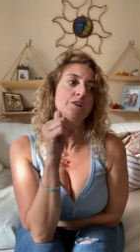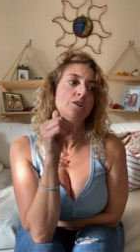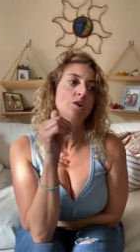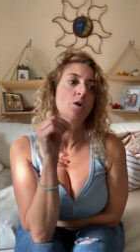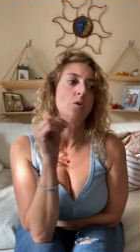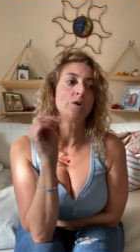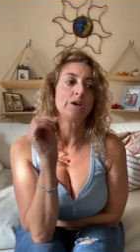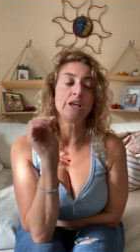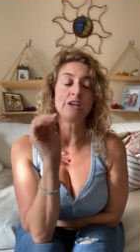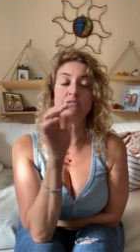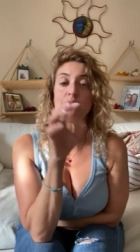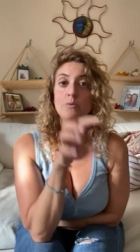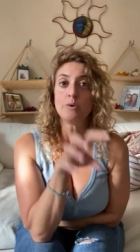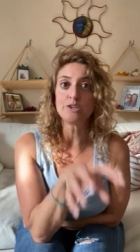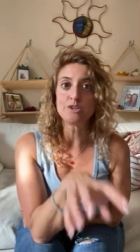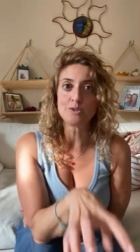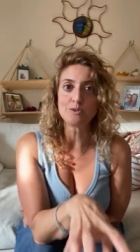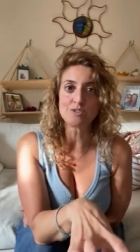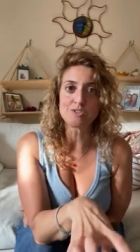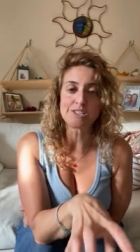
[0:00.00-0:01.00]
you know, even
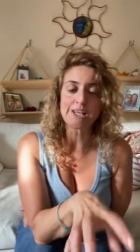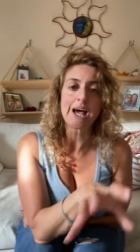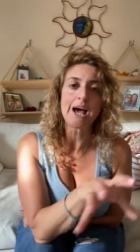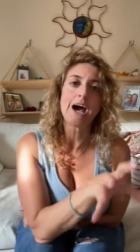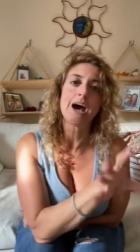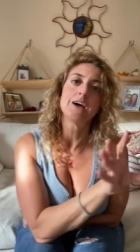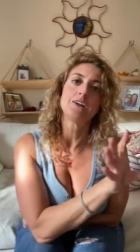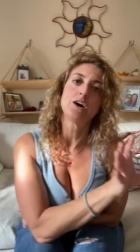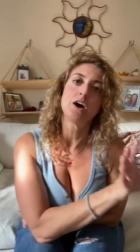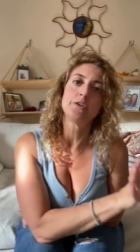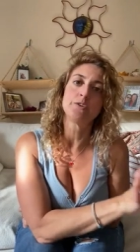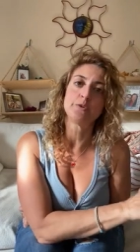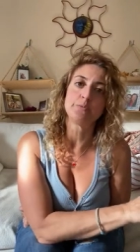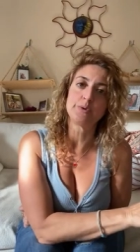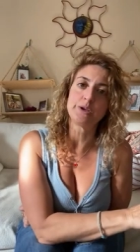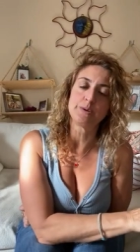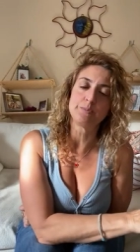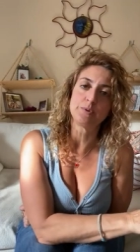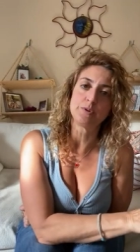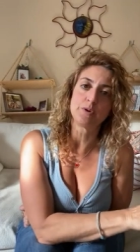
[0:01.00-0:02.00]
when you're sad, other
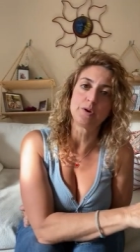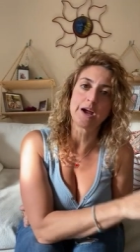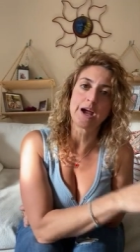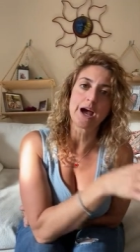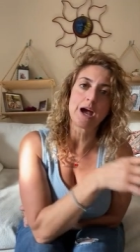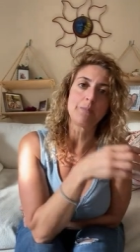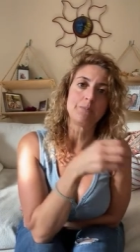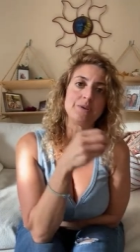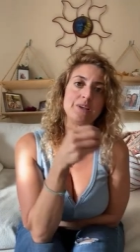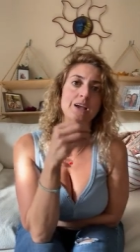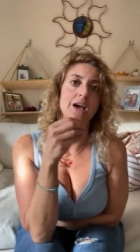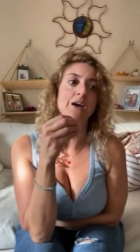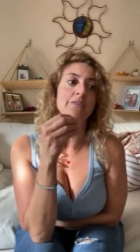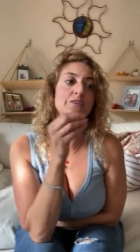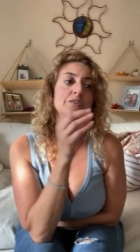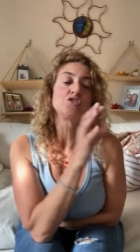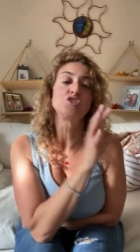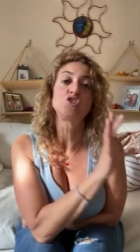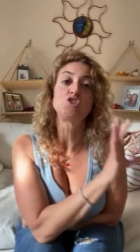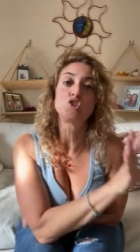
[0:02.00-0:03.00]
people are happy
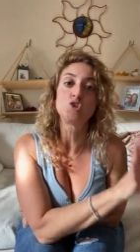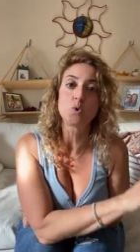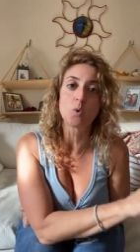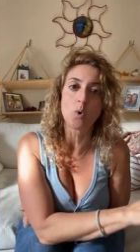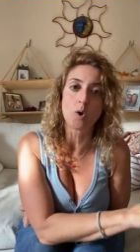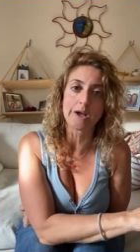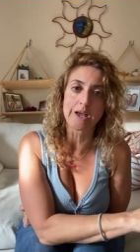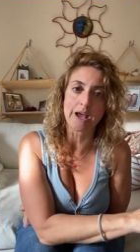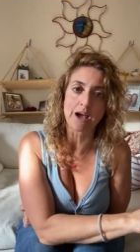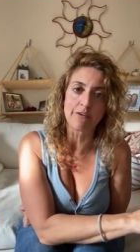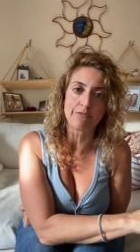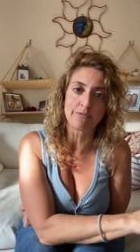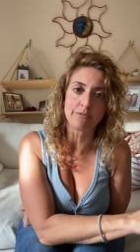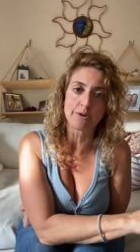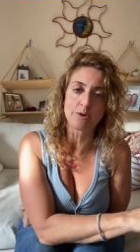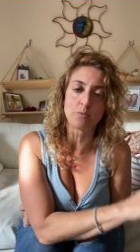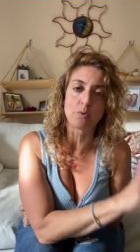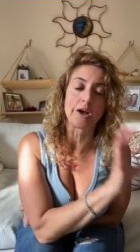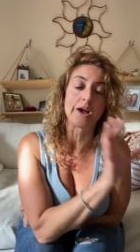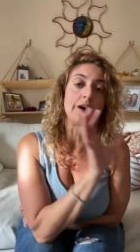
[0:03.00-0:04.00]
and there's joy
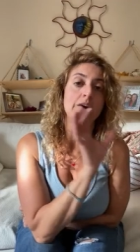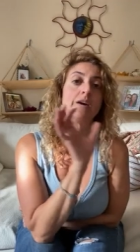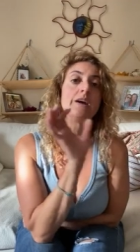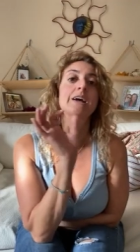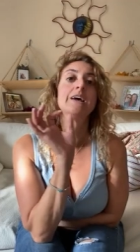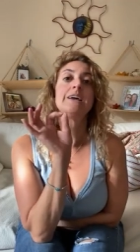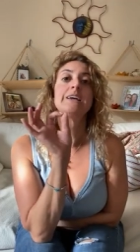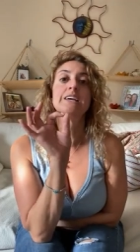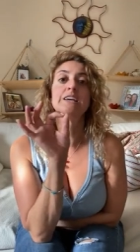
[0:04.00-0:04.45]
everywhere,